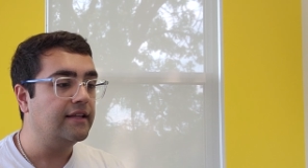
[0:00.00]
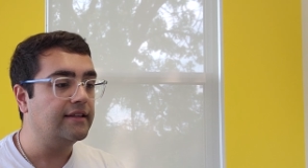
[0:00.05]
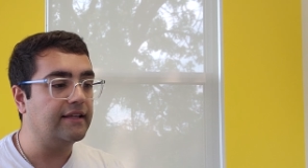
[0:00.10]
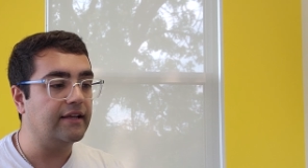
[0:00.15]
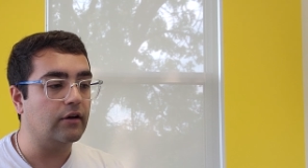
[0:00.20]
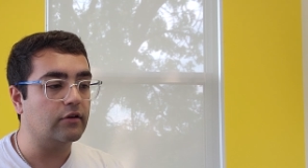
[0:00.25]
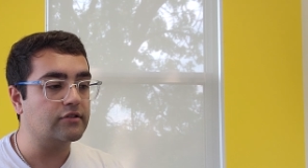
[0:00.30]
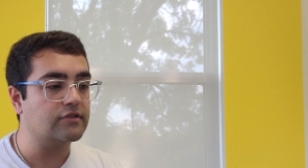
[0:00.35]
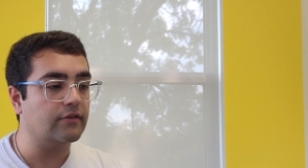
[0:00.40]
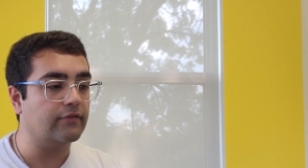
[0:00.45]

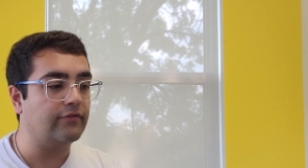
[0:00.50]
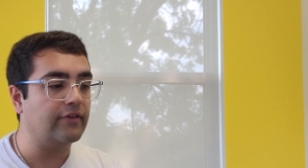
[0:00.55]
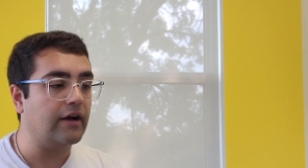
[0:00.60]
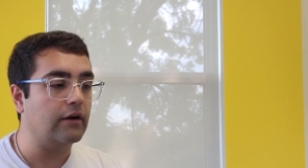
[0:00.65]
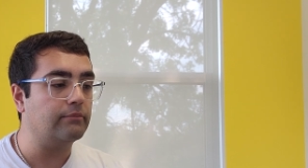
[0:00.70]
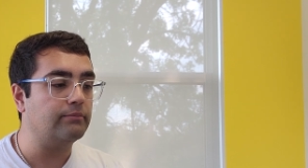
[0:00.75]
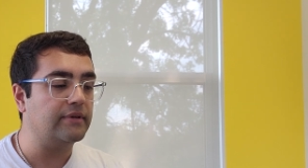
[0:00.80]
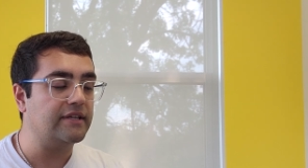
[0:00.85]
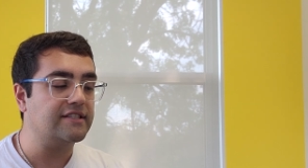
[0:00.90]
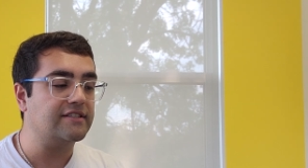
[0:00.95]
They also
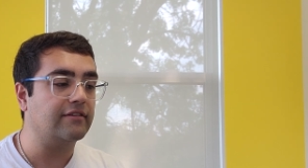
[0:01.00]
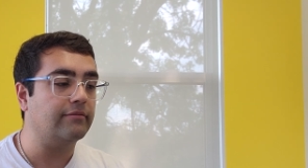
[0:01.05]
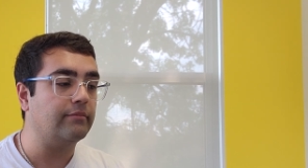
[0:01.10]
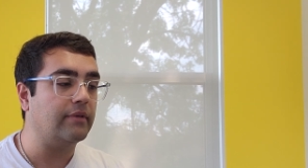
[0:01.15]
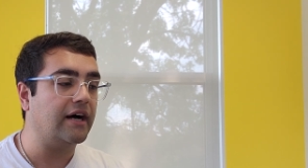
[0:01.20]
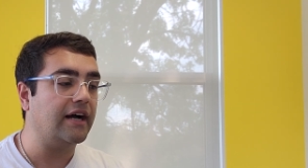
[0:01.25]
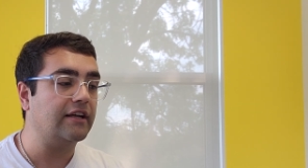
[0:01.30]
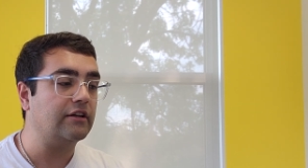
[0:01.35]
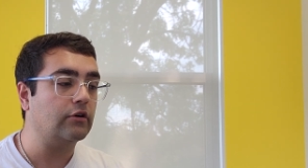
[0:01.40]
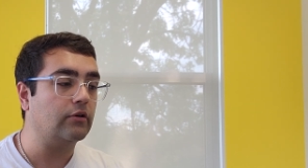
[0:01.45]
found peace of
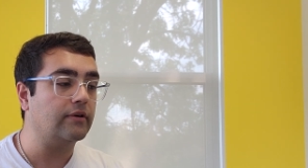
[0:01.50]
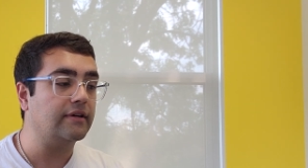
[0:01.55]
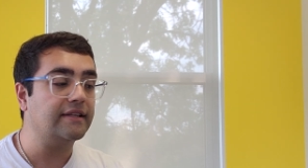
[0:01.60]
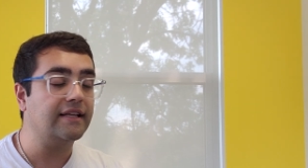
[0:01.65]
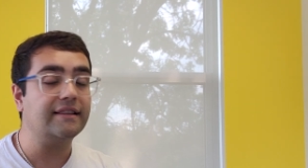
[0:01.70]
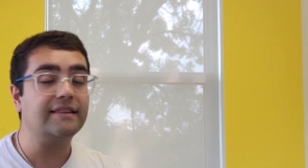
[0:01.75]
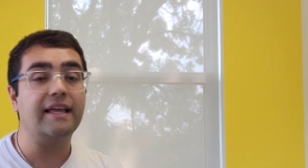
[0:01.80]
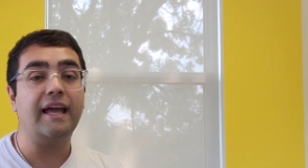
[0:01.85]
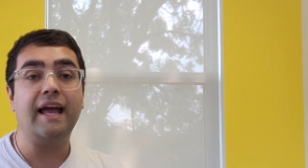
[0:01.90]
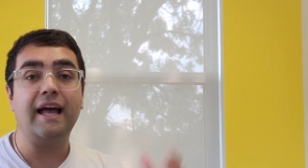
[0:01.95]
mind knowing
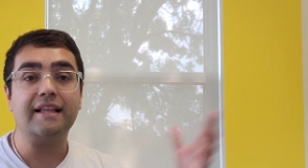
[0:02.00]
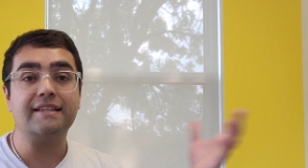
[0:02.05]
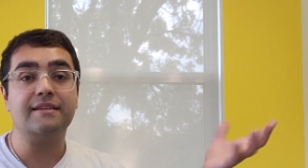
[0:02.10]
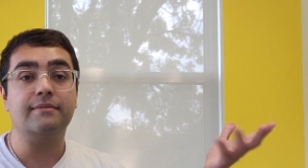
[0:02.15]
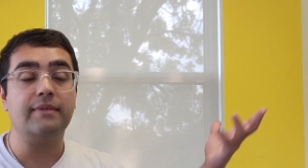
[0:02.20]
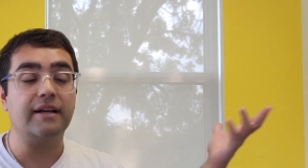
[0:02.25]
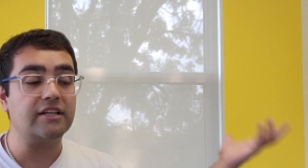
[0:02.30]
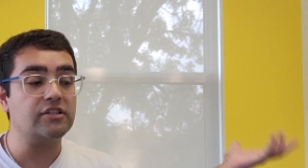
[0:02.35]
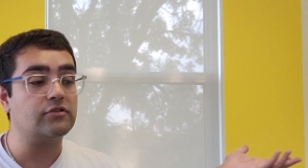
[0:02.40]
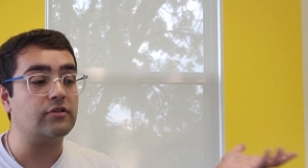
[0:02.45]
that they had
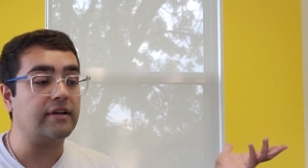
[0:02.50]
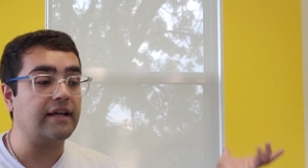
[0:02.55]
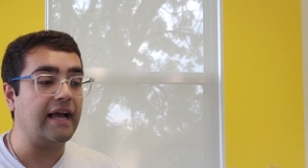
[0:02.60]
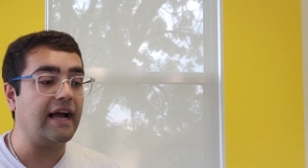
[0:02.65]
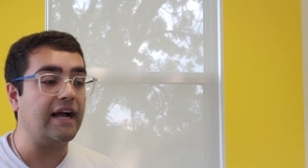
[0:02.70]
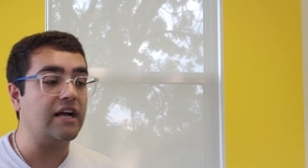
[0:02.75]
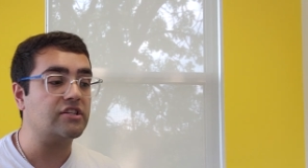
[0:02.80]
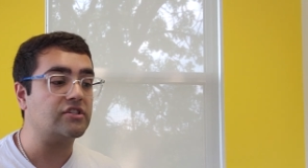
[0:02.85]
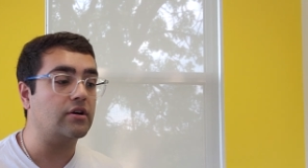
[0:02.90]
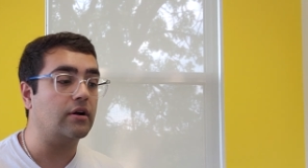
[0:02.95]
some extra
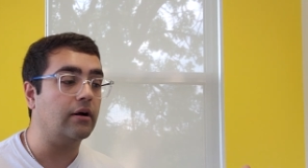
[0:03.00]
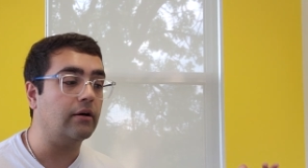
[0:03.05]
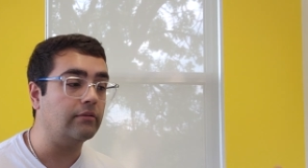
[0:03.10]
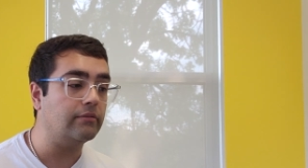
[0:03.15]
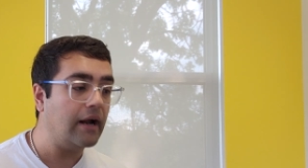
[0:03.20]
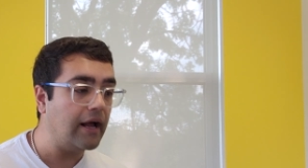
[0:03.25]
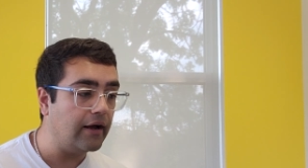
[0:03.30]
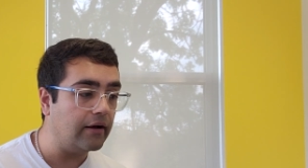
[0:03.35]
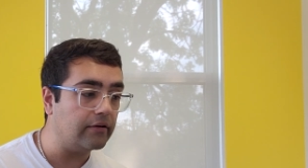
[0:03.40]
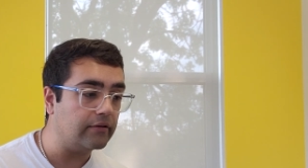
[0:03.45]
cash
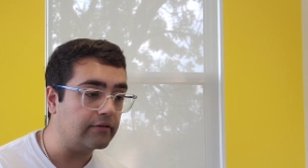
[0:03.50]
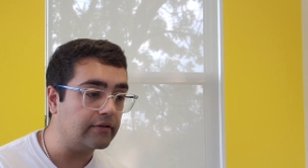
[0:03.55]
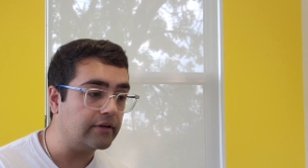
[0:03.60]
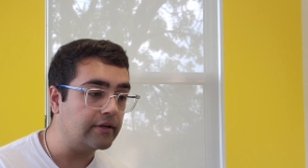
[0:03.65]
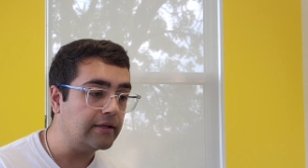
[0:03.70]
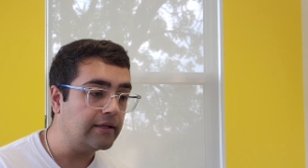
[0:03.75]
around.